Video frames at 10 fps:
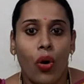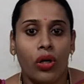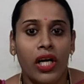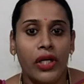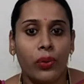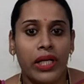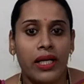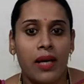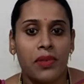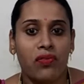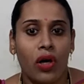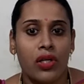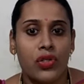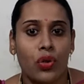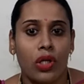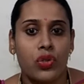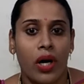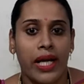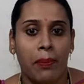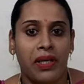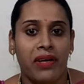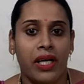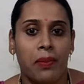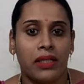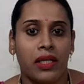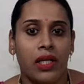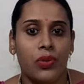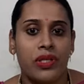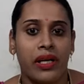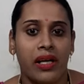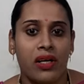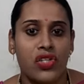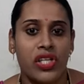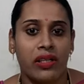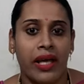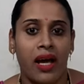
only to reclaim the fallen souls who are captivated by the illusory energy.